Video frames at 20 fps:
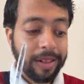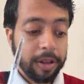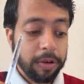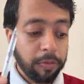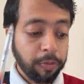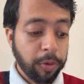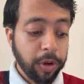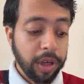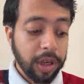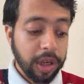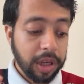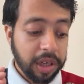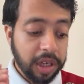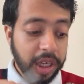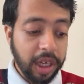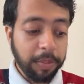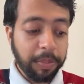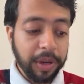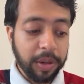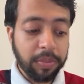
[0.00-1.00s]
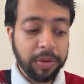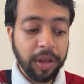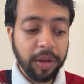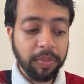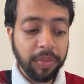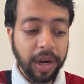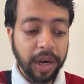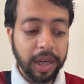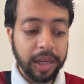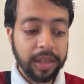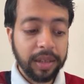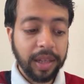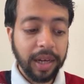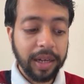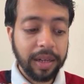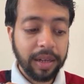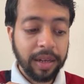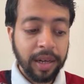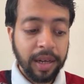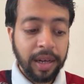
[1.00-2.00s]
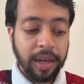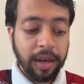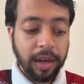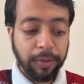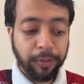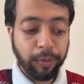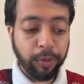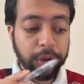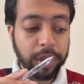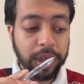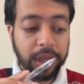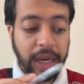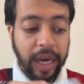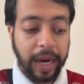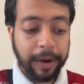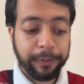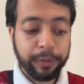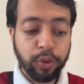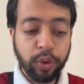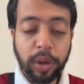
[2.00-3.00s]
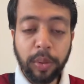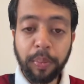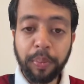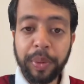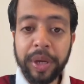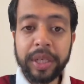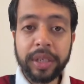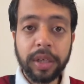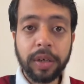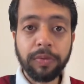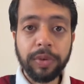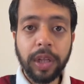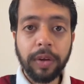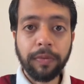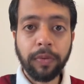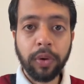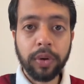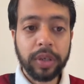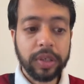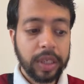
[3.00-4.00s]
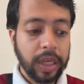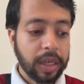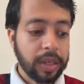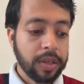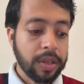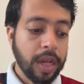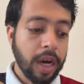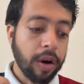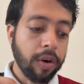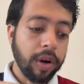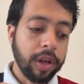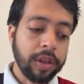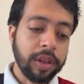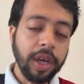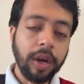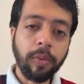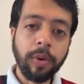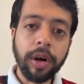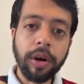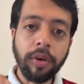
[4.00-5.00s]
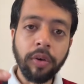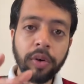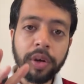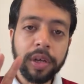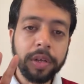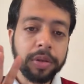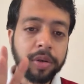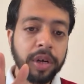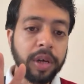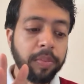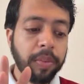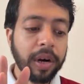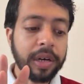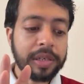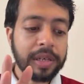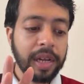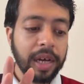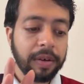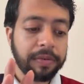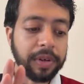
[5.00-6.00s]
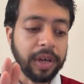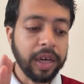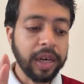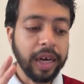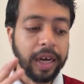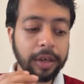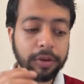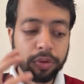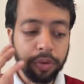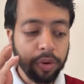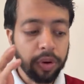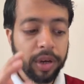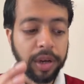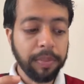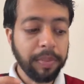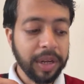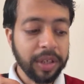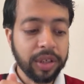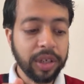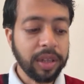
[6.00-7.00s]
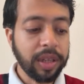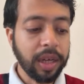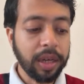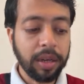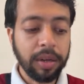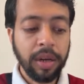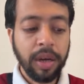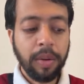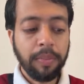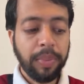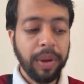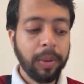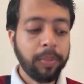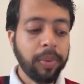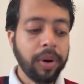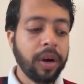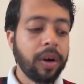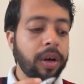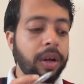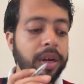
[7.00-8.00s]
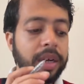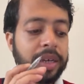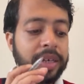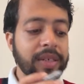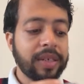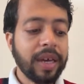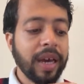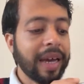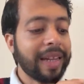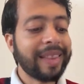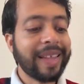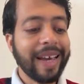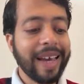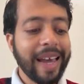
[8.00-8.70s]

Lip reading: we keep it in mind that we have to complete it within 40 seconds. Now there were only 3 bars left. I had to only mention that pink bar is at the